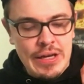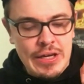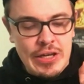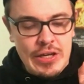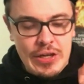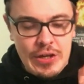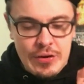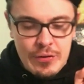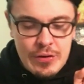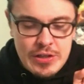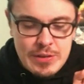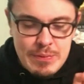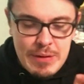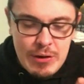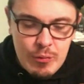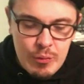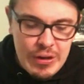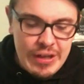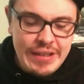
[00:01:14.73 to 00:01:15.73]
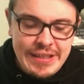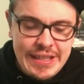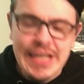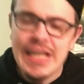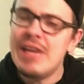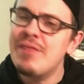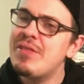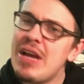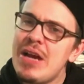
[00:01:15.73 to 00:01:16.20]
Here is my
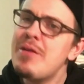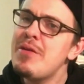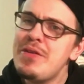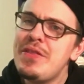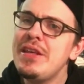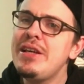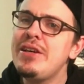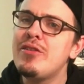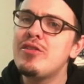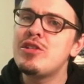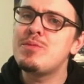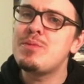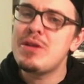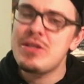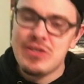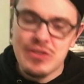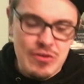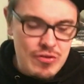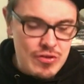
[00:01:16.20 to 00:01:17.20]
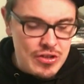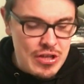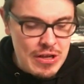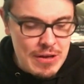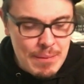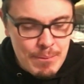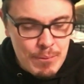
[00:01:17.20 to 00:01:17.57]
ranking of everything Ghostbusters,